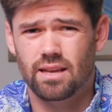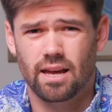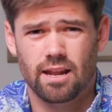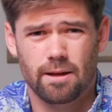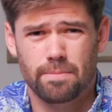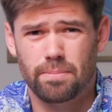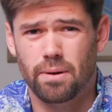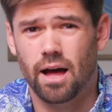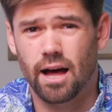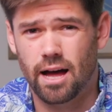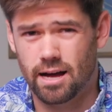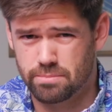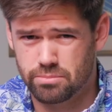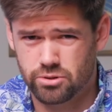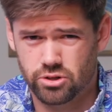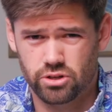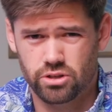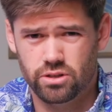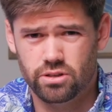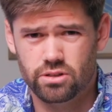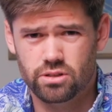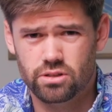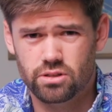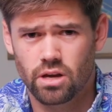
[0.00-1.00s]
setup
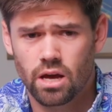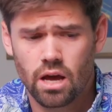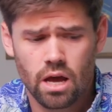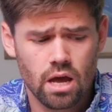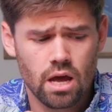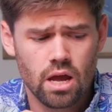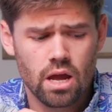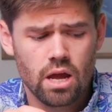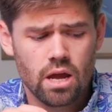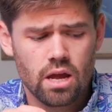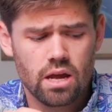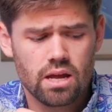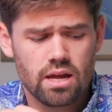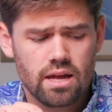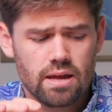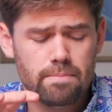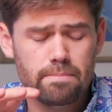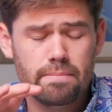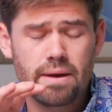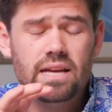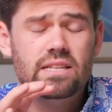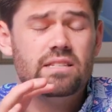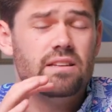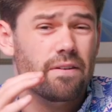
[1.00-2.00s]
options, it
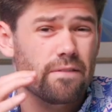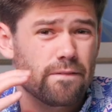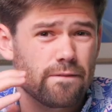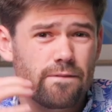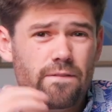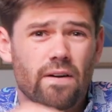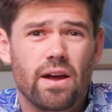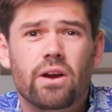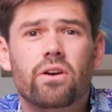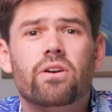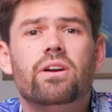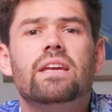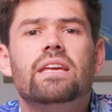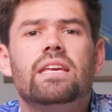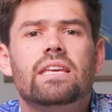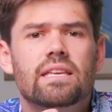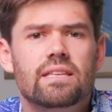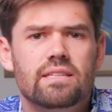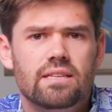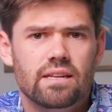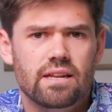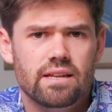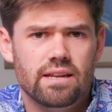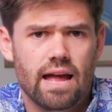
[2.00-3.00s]
makes it very
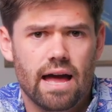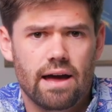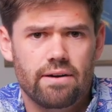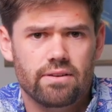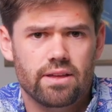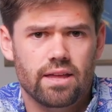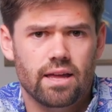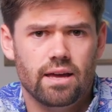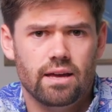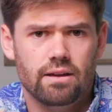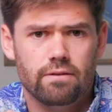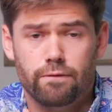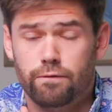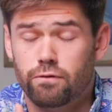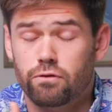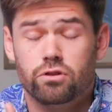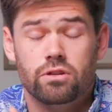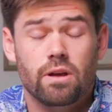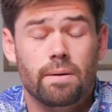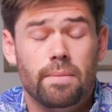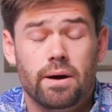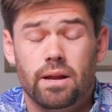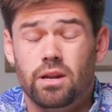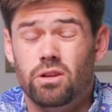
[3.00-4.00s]
easy to navigate for
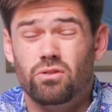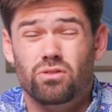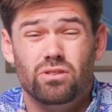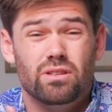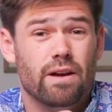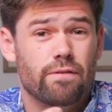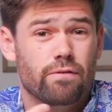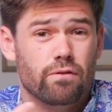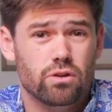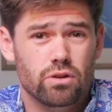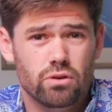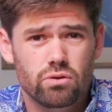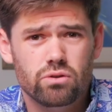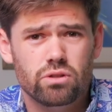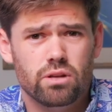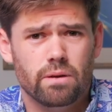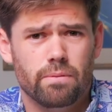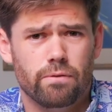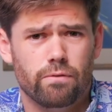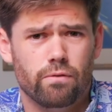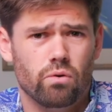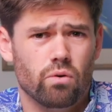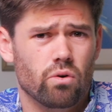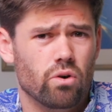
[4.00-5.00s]
somebody who's never used it
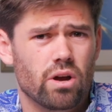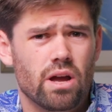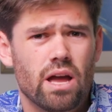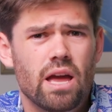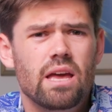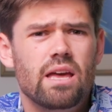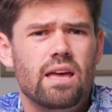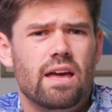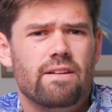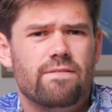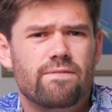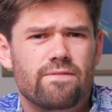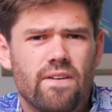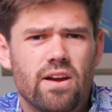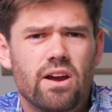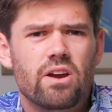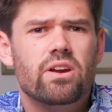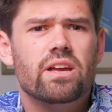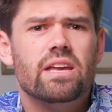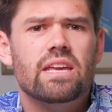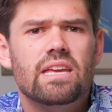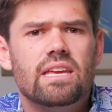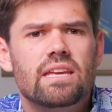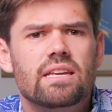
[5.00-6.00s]
before and
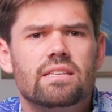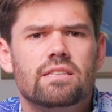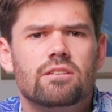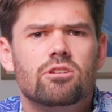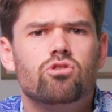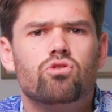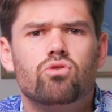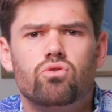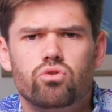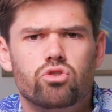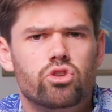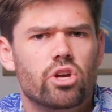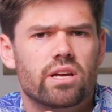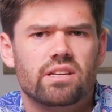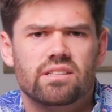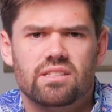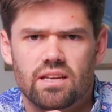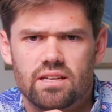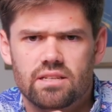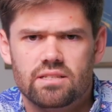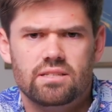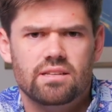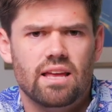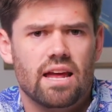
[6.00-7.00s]
very easy to
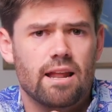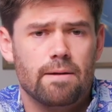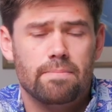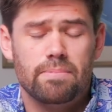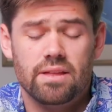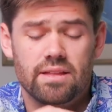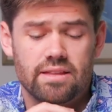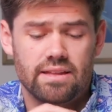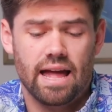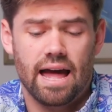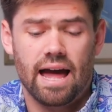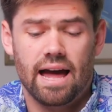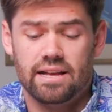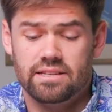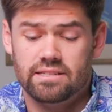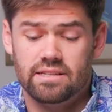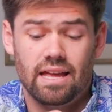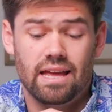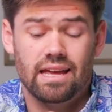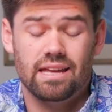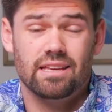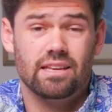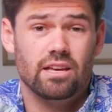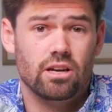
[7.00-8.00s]
just set up the NAS
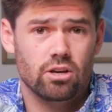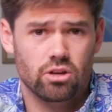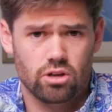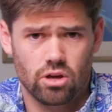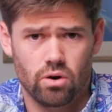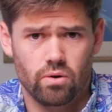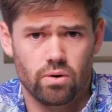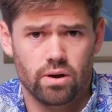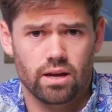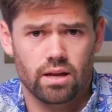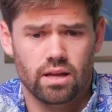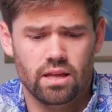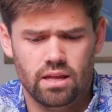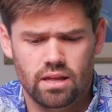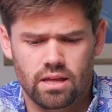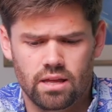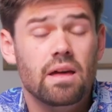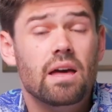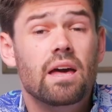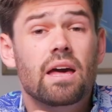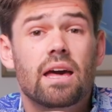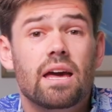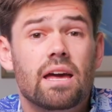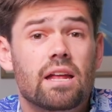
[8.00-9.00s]
and get going.
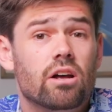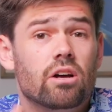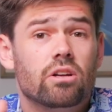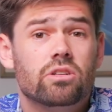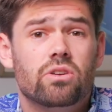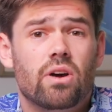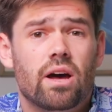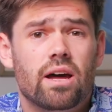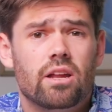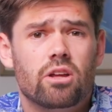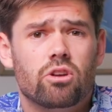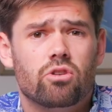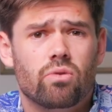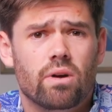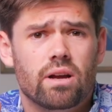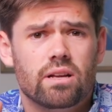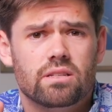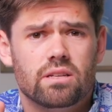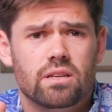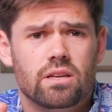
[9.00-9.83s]
It also had a great